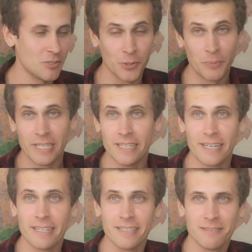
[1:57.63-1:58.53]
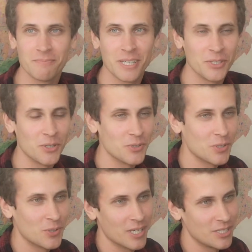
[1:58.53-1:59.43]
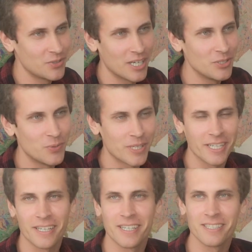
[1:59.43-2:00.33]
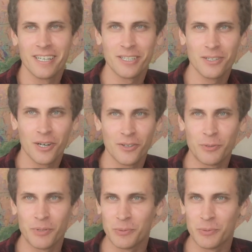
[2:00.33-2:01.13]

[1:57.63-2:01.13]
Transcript: So mainly that, and also I try to recognize like other